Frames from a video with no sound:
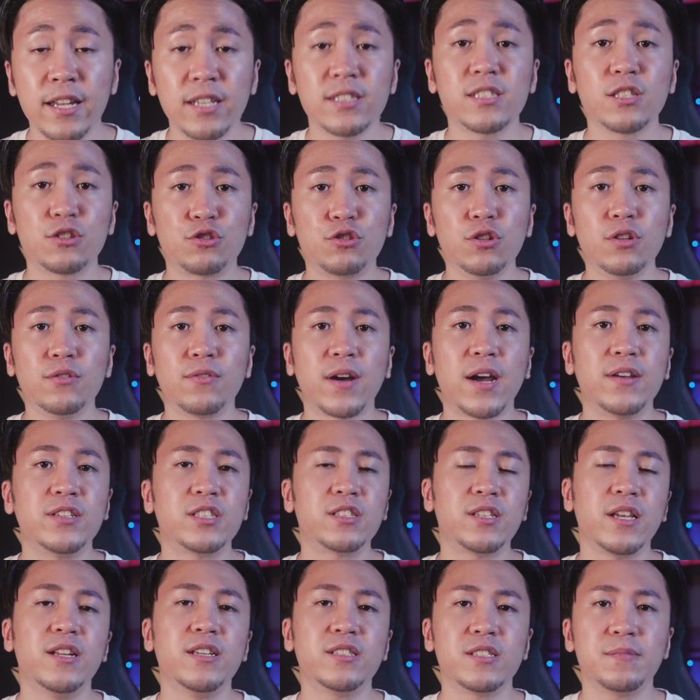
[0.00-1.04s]
here's the truth, I
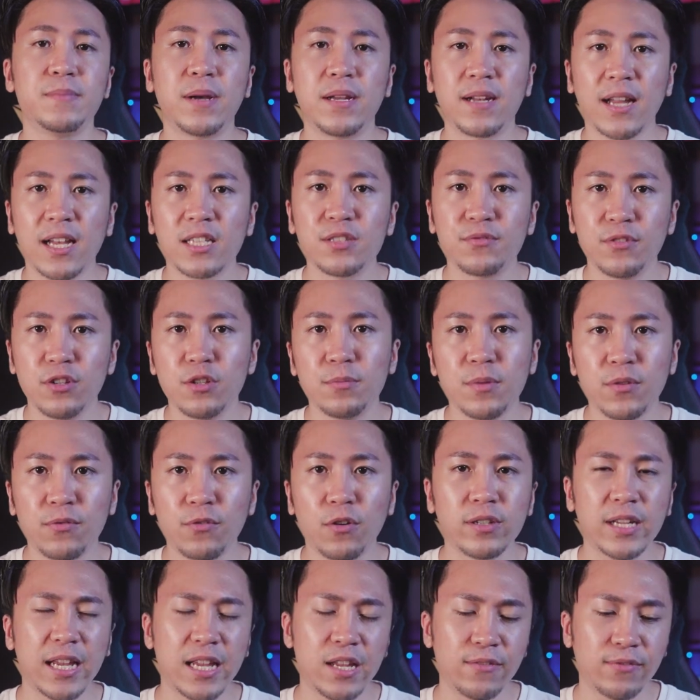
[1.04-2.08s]
said this in my last video
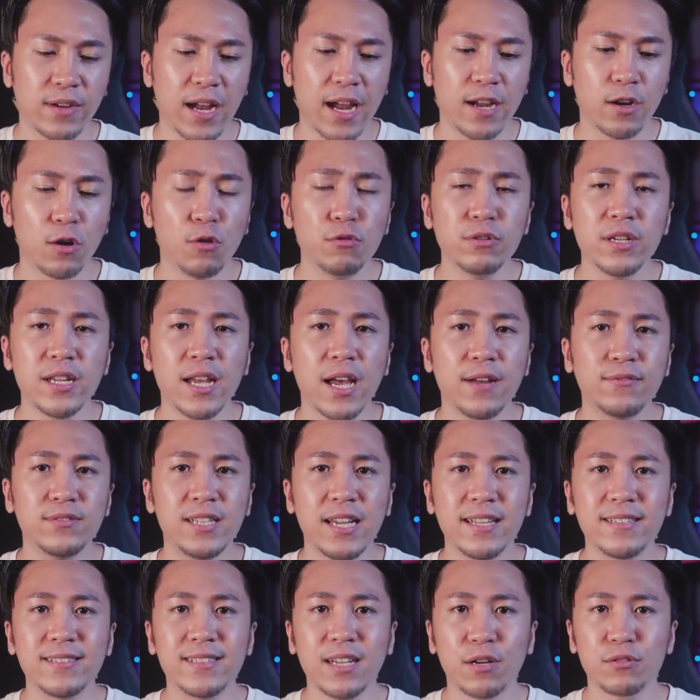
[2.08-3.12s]
before, that if I only have
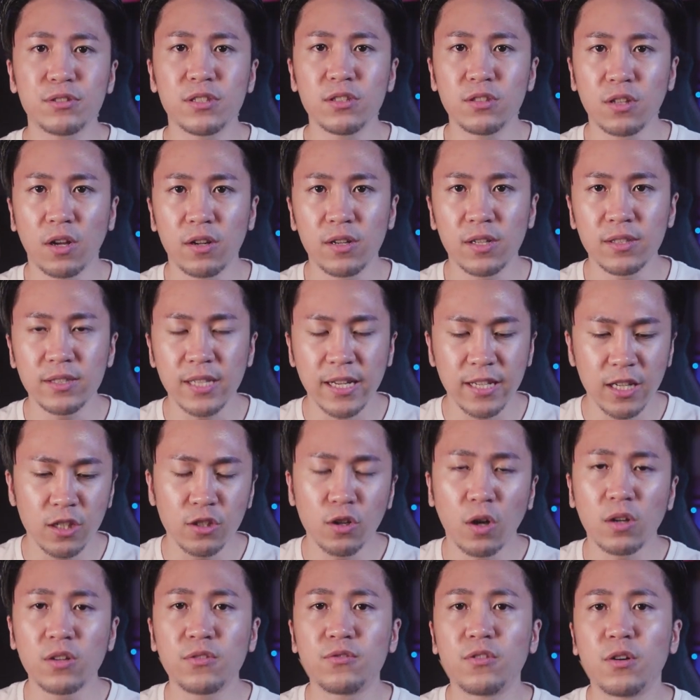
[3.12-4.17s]
$10,000 and
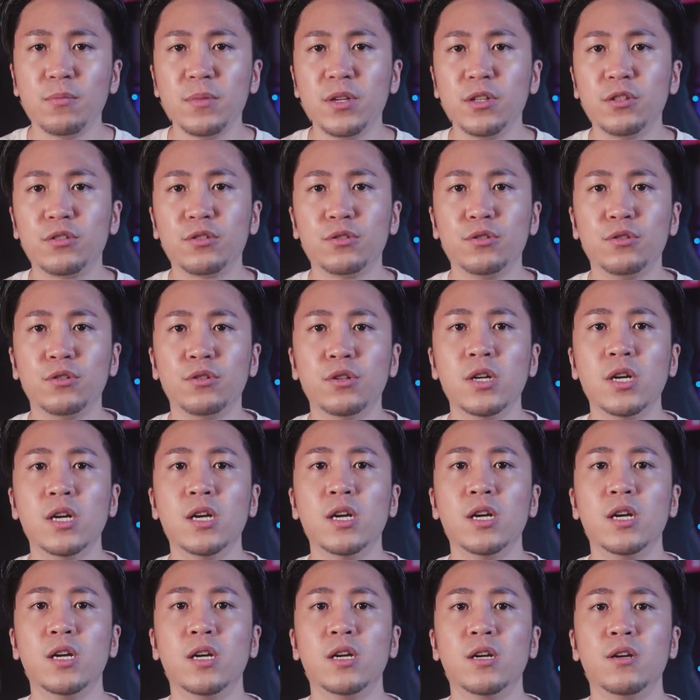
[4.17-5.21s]
in order for me to
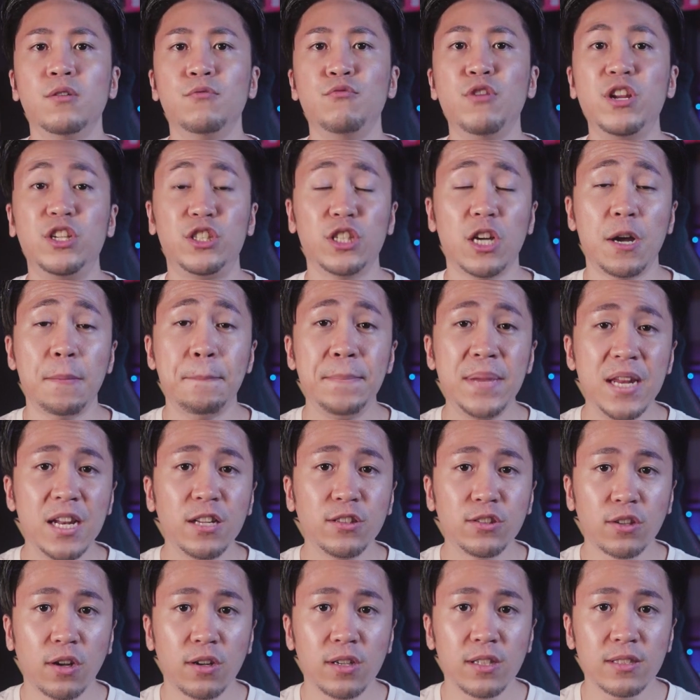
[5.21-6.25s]
reach $1
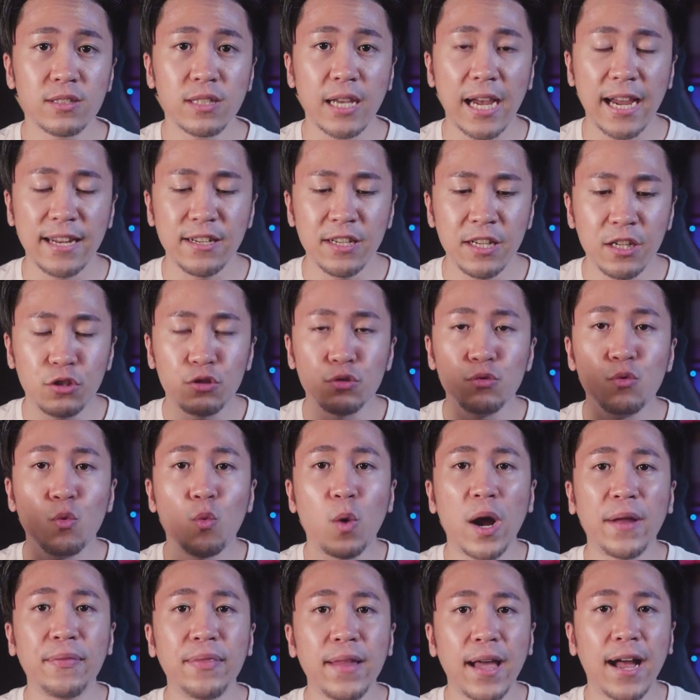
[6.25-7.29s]
million, I need to
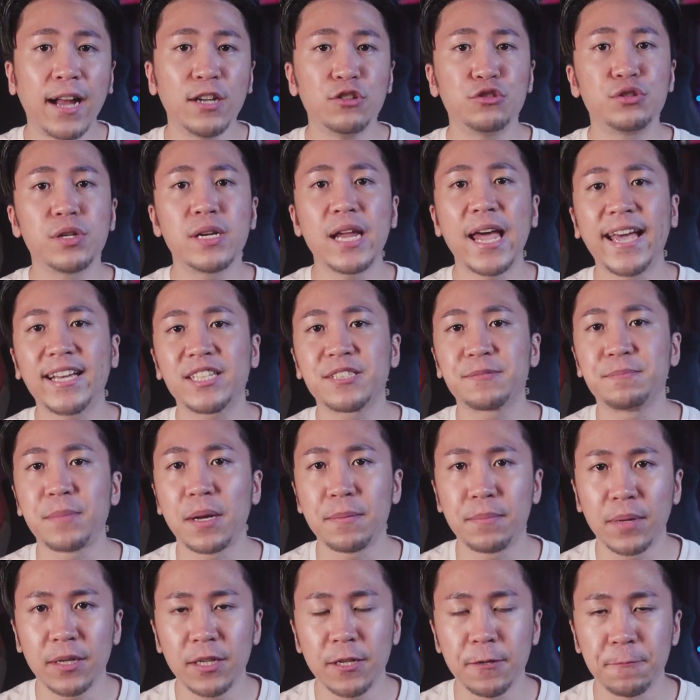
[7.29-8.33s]
100x
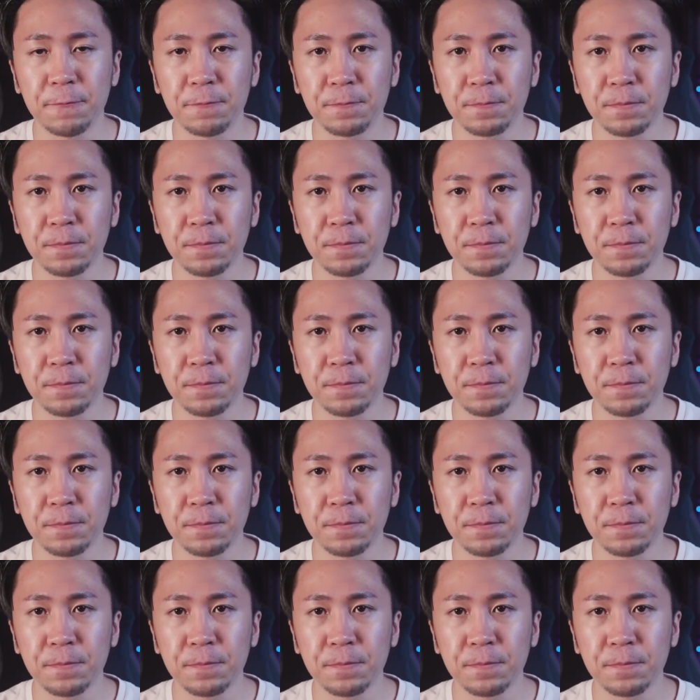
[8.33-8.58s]
my money.